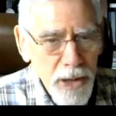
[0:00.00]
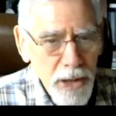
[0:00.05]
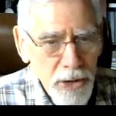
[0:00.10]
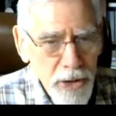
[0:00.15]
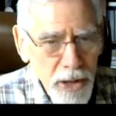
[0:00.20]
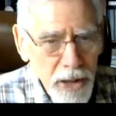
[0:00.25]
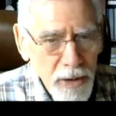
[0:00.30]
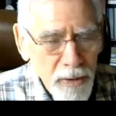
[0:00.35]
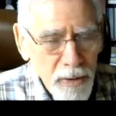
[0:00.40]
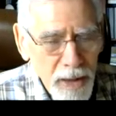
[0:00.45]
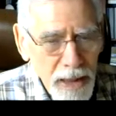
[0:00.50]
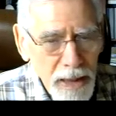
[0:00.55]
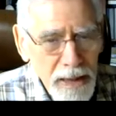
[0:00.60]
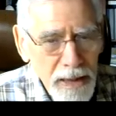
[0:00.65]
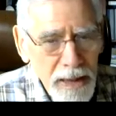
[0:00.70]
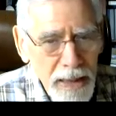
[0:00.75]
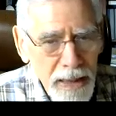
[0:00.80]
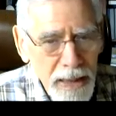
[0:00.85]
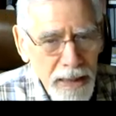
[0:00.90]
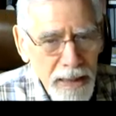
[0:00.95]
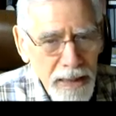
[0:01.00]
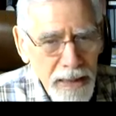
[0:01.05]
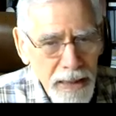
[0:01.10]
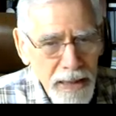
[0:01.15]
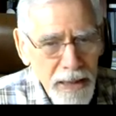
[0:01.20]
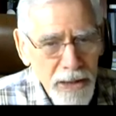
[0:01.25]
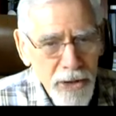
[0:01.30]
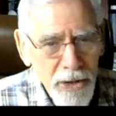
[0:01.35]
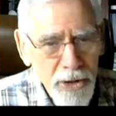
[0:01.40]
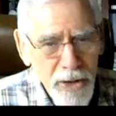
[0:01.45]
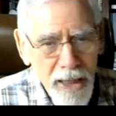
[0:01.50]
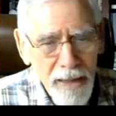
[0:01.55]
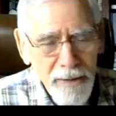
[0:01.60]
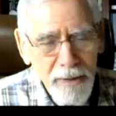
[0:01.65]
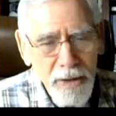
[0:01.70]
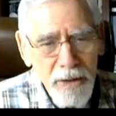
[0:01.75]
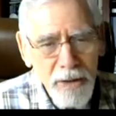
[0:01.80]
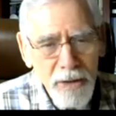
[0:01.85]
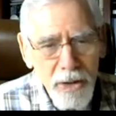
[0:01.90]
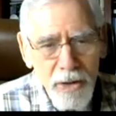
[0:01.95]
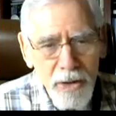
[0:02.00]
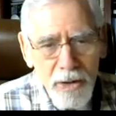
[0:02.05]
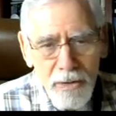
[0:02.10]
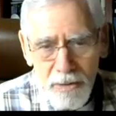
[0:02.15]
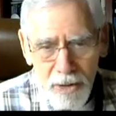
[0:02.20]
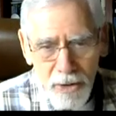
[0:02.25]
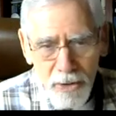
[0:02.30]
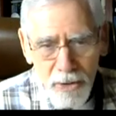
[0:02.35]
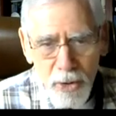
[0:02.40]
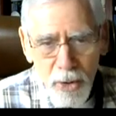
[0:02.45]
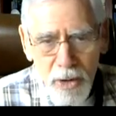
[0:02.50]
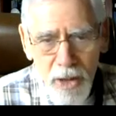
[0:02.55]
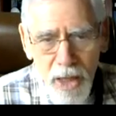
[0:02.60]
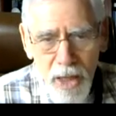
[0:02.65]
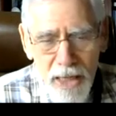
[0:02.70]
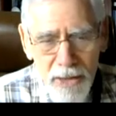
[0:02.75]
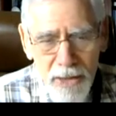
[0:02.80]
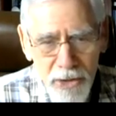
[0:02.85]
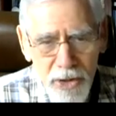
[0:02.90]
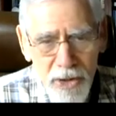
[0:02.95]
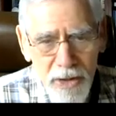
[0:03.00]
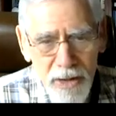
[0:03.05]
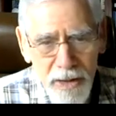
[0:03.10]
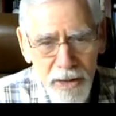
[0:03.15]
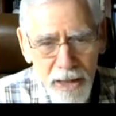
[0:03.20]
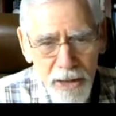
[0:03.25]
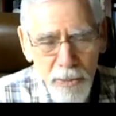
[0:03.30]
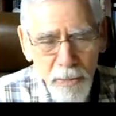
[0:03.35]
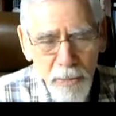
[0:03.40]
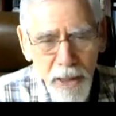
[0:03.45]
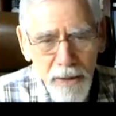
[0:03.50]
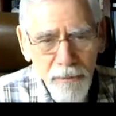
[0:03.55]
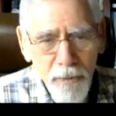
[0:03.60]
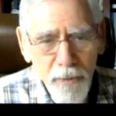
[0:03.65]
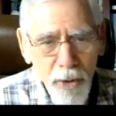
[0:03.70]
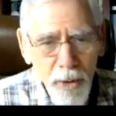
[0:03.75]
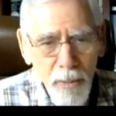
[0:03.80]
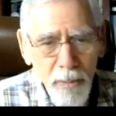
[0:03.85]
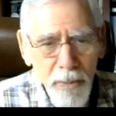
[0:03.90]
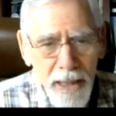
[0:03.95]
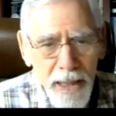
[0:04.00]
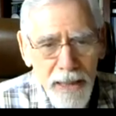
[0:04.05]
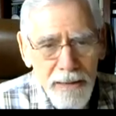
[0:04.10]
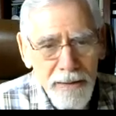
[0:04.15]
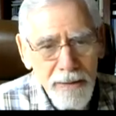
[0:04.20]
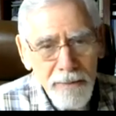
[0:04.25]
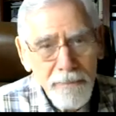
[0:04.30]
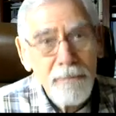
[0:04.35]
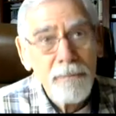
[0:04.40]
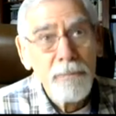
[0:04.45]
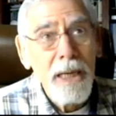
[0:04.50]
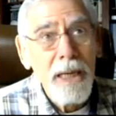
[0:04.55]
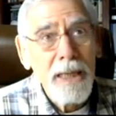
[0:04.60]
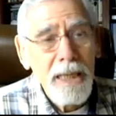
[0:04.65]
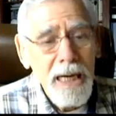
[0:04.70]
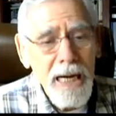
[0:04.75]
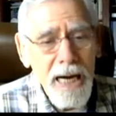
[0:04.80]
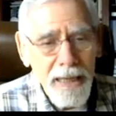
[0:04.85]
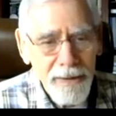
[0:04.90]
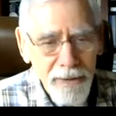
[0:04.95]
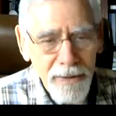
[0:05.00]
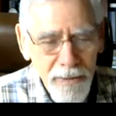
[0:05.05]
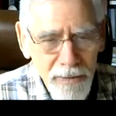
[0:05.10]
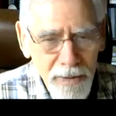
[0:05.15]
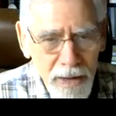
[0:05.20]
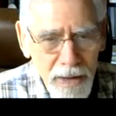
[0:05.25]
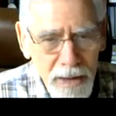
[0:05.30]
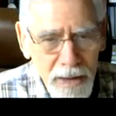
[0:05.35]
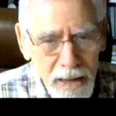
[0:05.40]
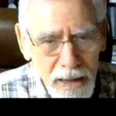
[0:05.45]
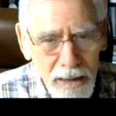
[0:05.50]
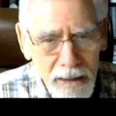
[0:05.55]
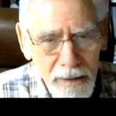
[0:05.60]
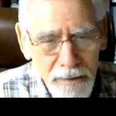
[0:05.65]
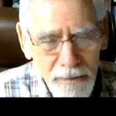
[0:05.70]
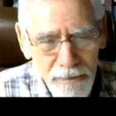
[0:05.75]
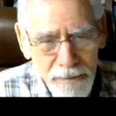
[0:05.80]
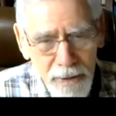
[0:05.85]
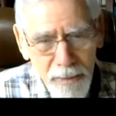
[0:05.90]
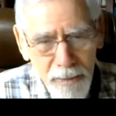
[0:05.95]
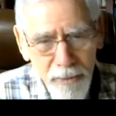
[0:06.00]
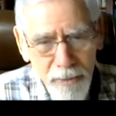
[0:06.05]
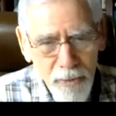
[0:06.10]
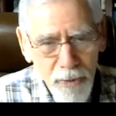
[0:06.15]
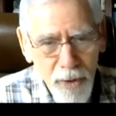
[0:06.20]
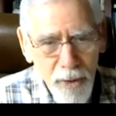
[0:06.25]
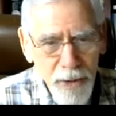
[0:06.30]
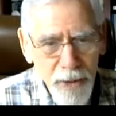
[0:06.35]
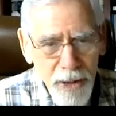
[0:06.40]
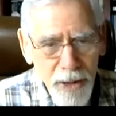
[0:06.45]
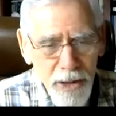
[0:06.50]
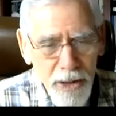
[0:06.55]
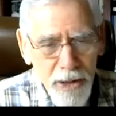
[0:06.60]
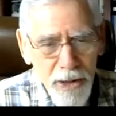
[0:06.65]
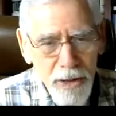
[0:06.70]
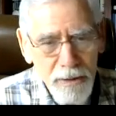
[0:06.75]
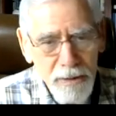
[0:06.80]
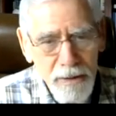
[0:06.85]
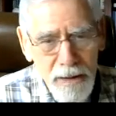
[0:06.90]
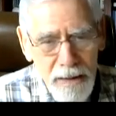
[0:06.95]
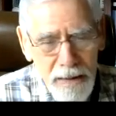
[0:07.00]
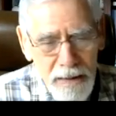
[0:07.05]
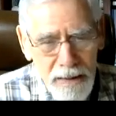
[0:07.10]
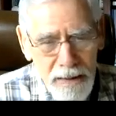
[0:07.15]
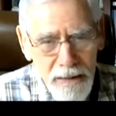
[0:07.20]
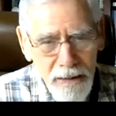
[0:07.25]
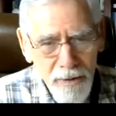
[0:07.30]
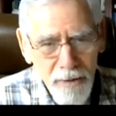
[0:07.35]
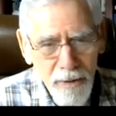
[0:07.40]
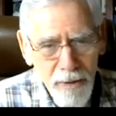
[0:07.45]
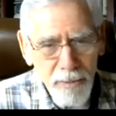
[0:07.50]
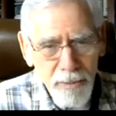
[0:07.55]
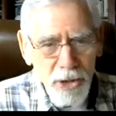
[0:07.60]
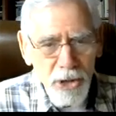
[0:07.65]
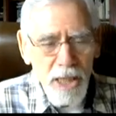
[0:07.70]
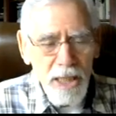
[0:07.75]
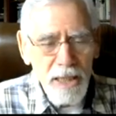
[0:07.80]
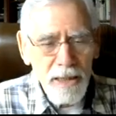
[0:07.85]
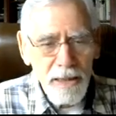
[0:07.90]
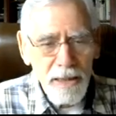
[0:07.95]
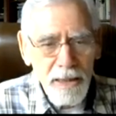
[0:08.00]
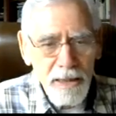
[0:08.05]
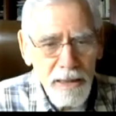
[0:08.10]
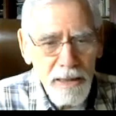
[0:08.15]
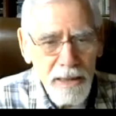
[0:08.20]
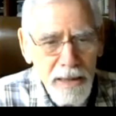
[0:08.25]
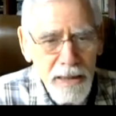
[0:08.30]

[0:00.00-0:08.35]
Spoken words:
we generate is not, there's no cost. It's paid for by God from the sun.